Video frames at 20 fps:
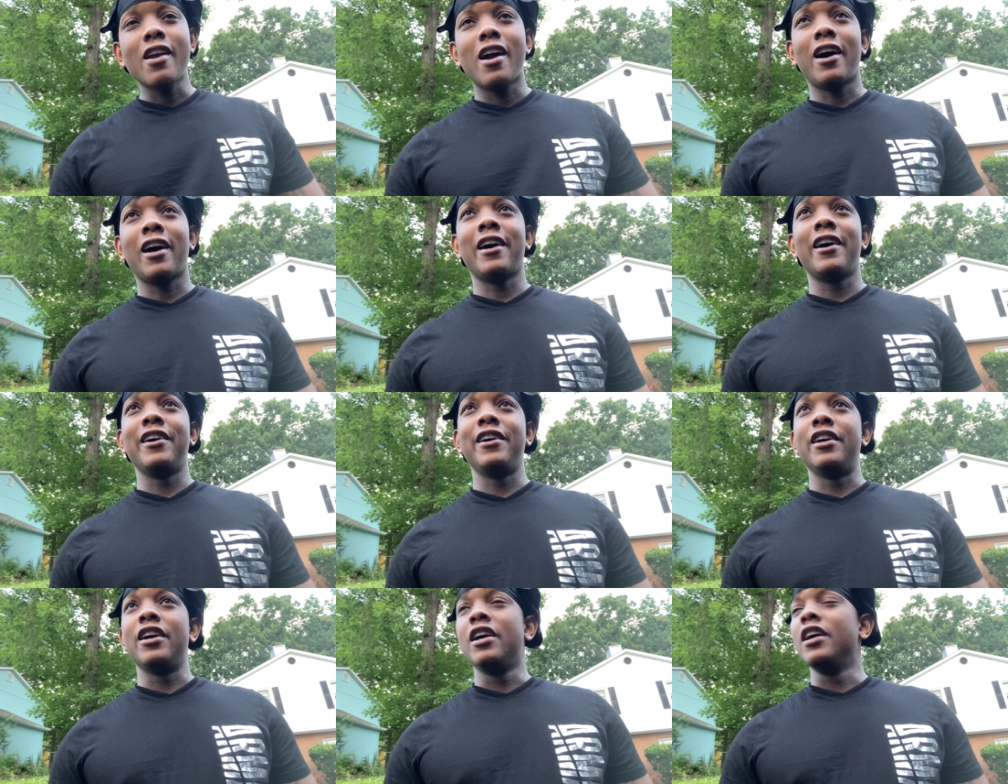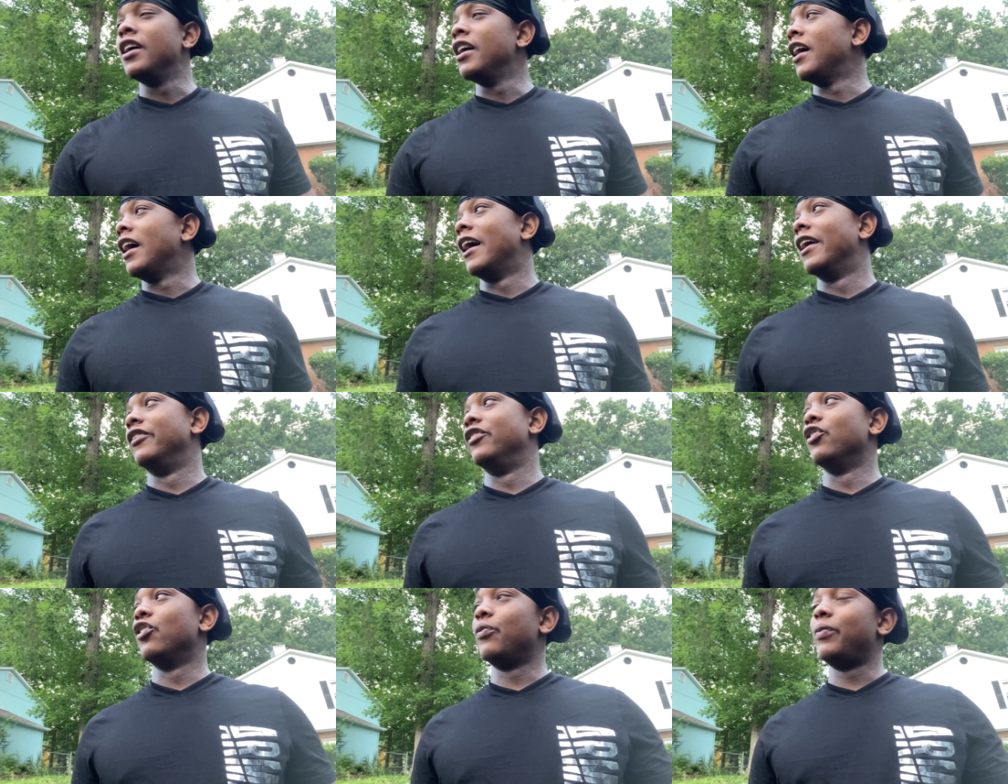I I
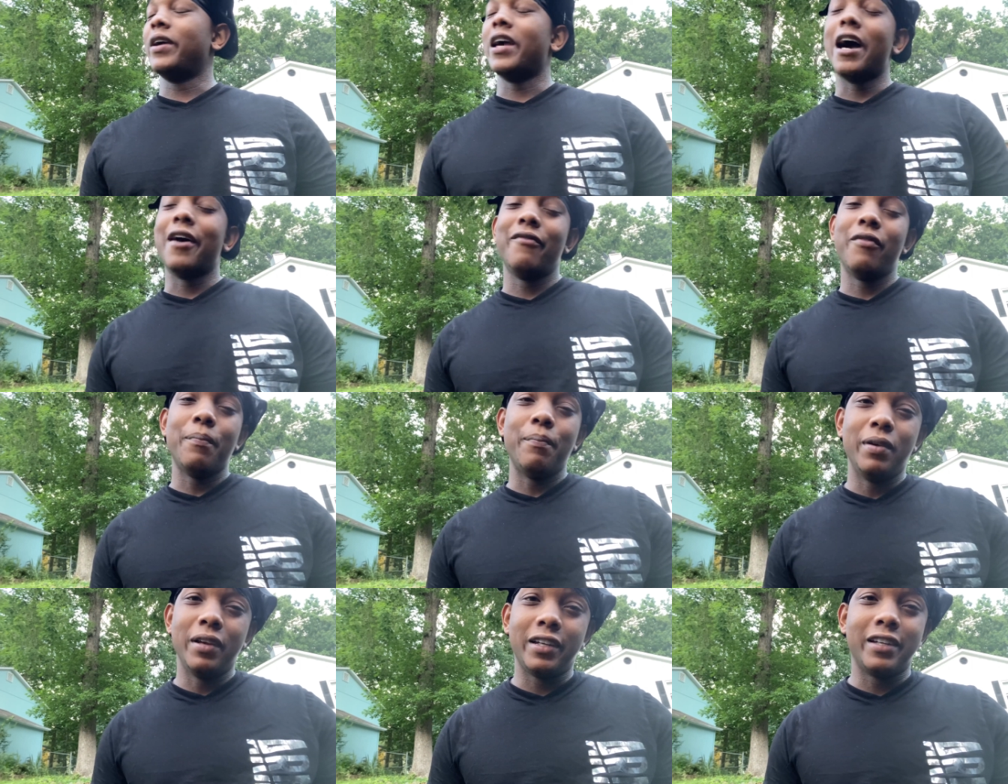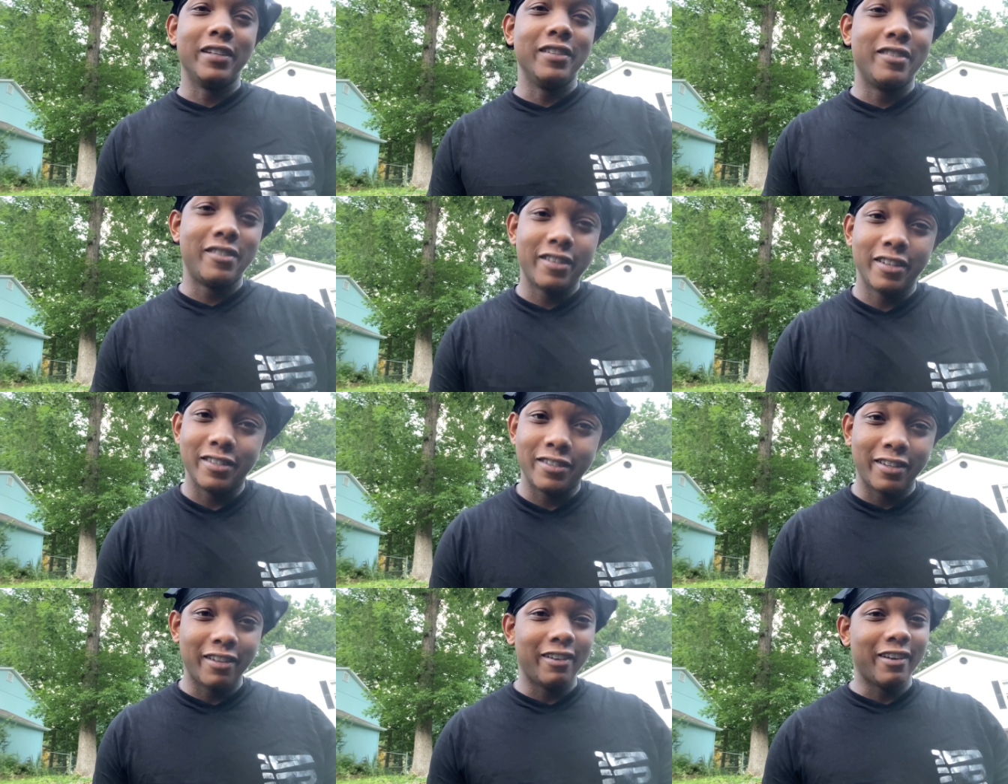know we haven't been
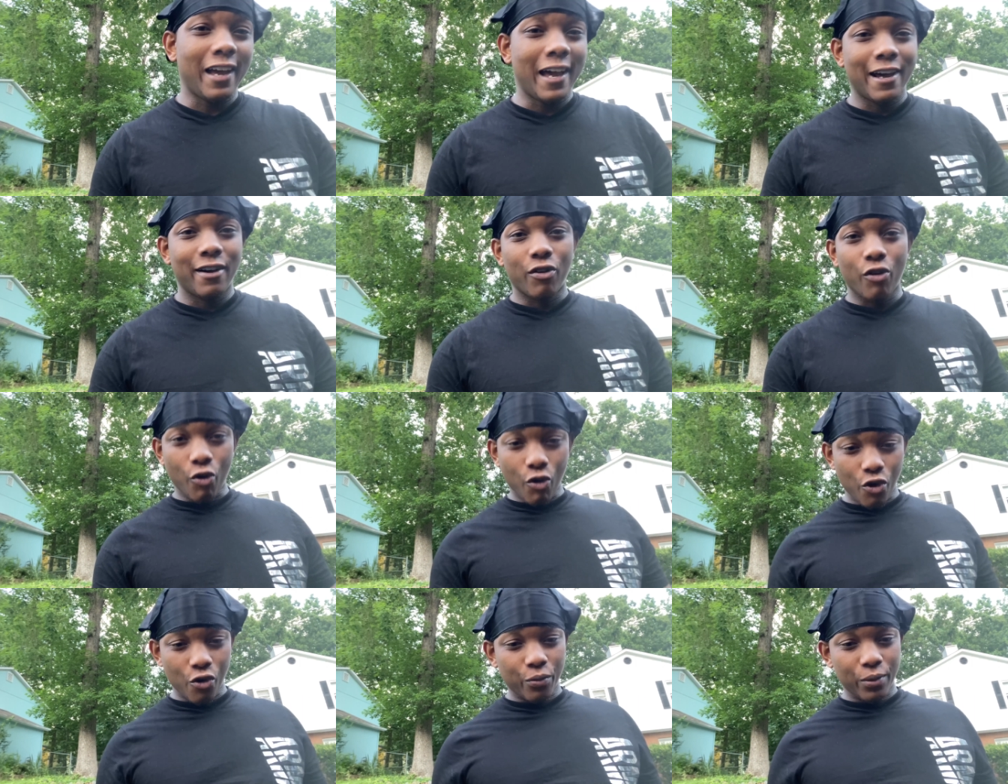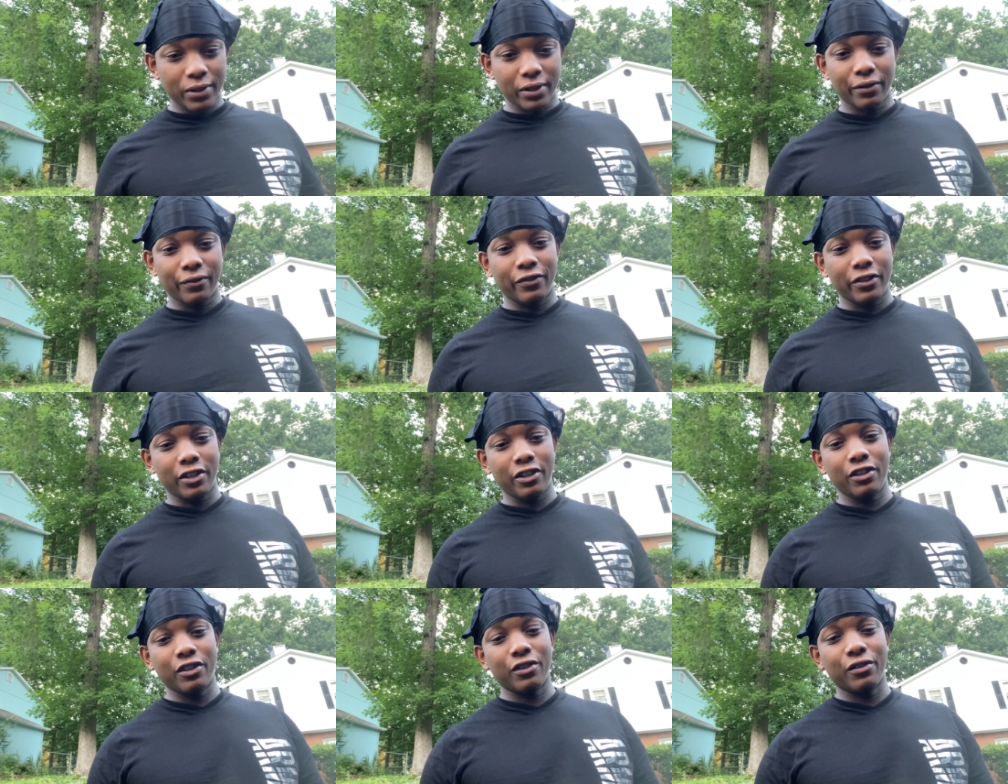consistent at all with
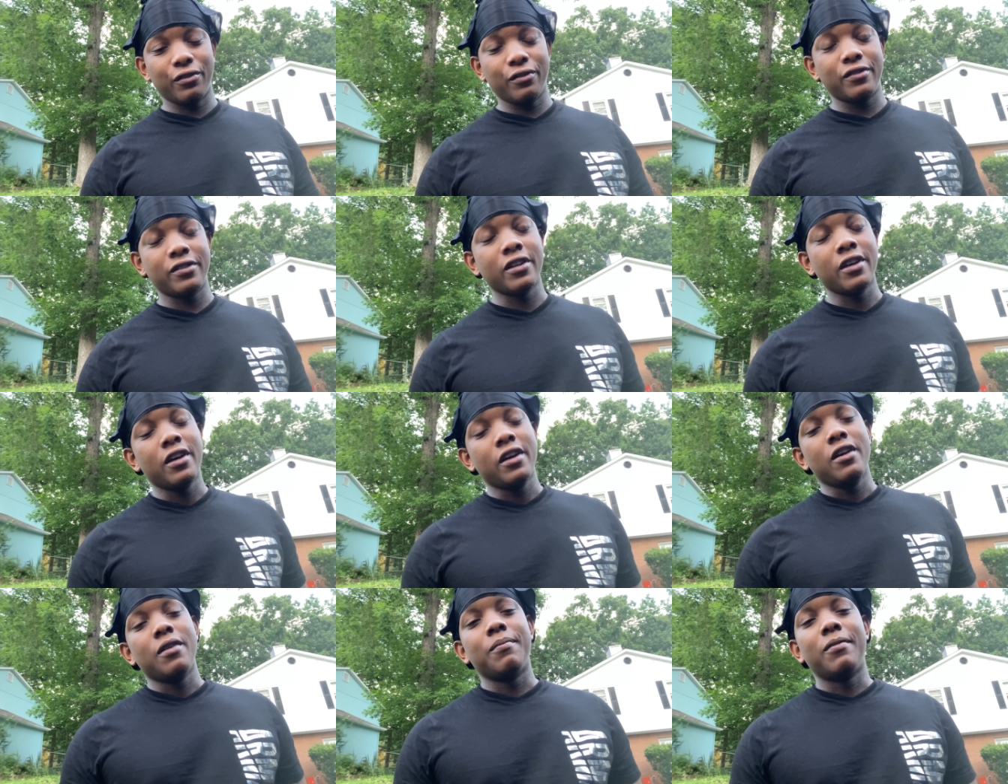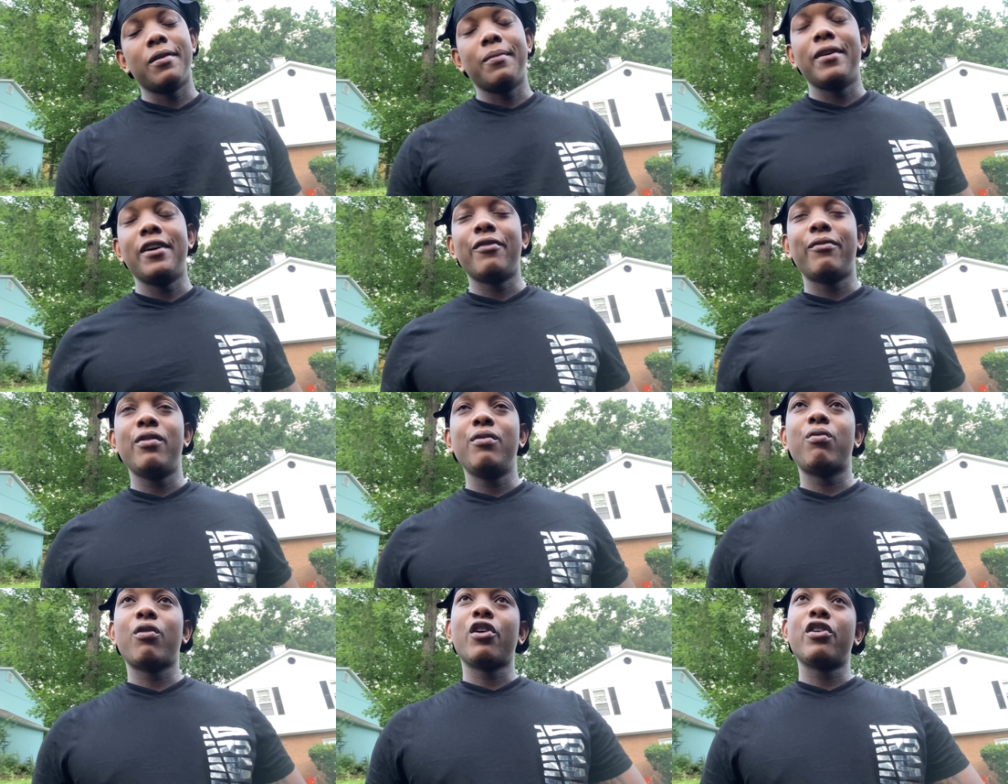the videos, but man,
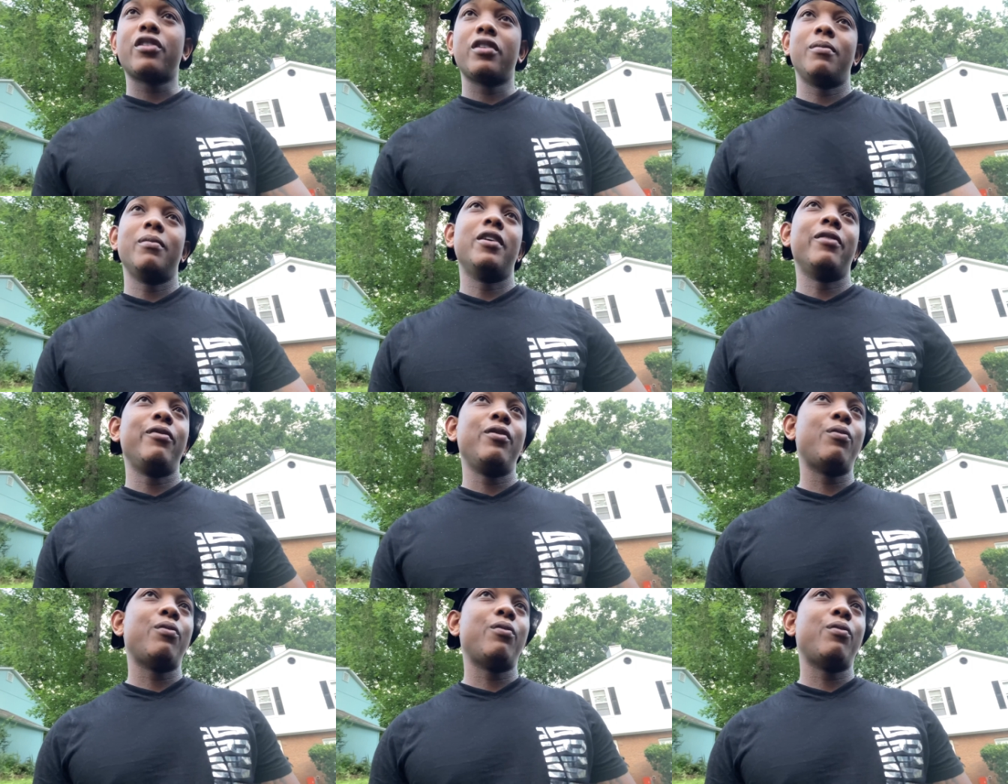we working, man.